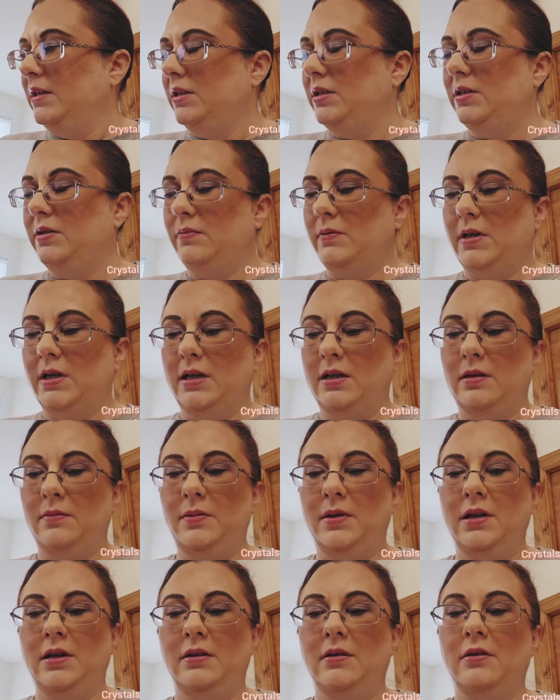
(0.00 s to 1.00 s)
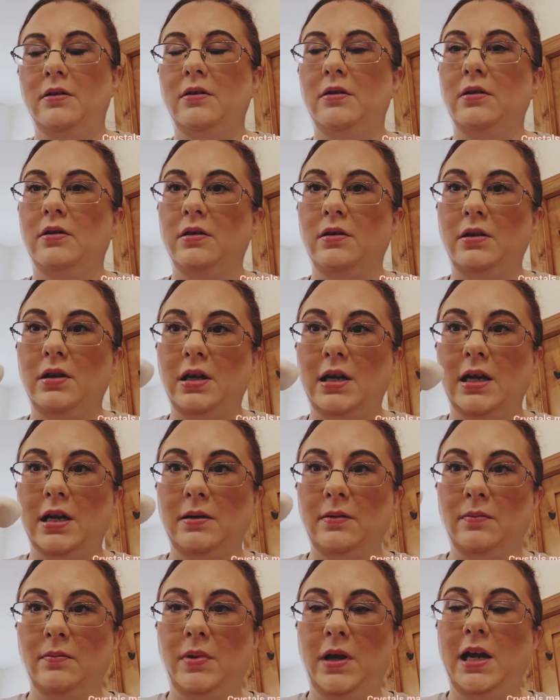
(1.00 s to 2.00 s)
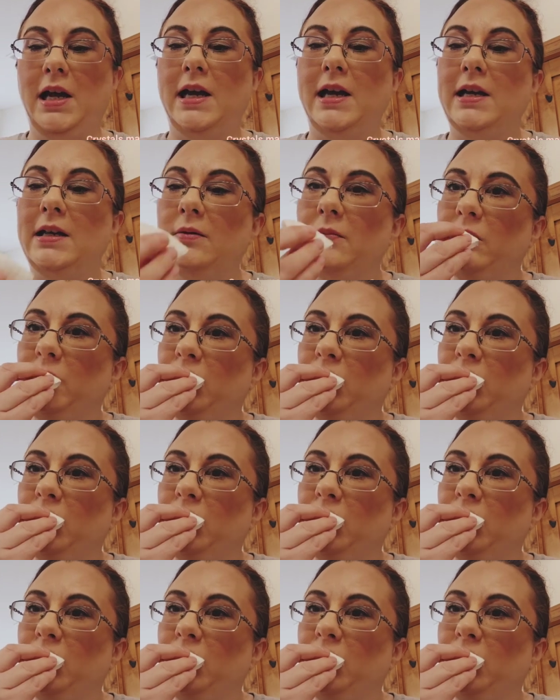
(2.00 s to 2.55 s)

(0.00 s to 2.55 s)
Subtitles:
swab here, or cotton pad,